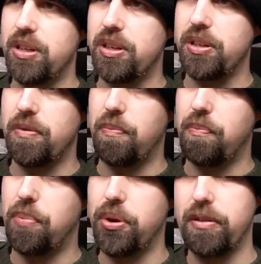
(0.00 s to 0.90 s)

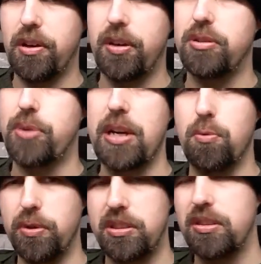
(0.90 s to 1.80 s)
dry
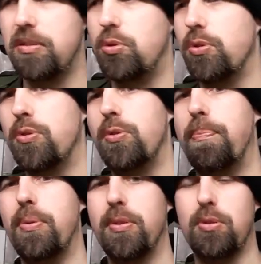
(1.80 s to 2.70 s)
wood to
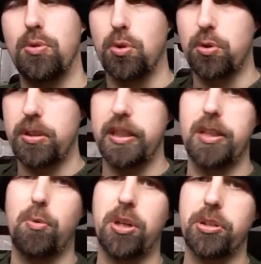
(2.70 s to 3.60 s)
cook
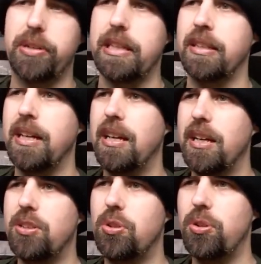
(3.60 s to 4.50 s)
water in.
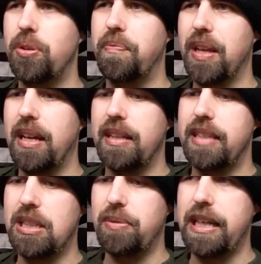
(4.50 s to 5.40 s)
So
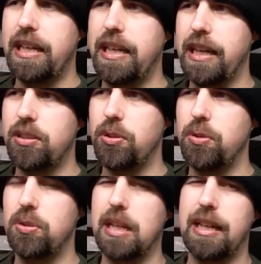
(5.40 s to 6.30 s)
that way he had to
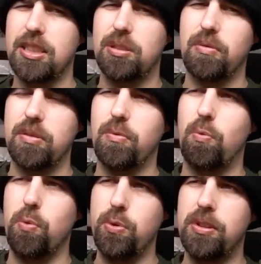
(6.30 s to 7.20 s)
use less
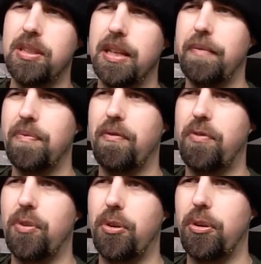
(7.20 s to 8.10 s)
wood
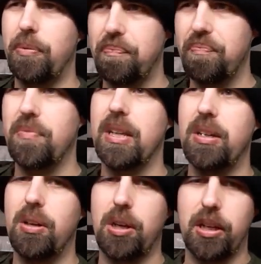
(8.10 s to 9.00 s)
for
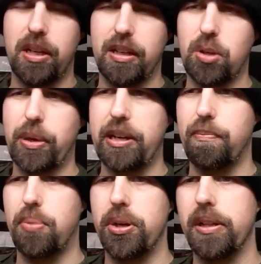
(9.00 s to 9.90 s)
quicker
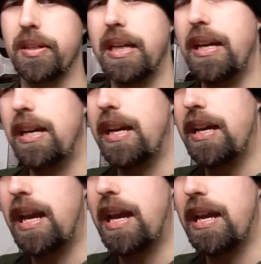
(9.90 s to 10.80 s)
boil.
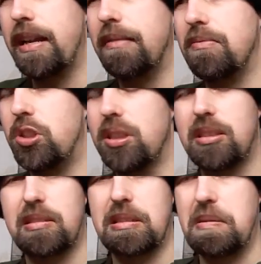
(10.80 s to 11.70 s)
And
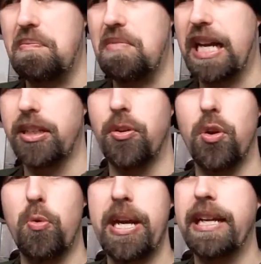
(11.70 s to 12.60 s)
just like the
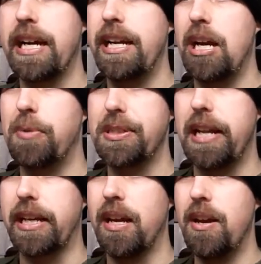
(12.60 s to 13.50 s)
no way guy, I was
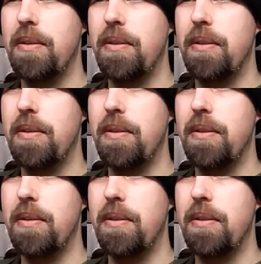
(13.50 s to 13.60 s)
like,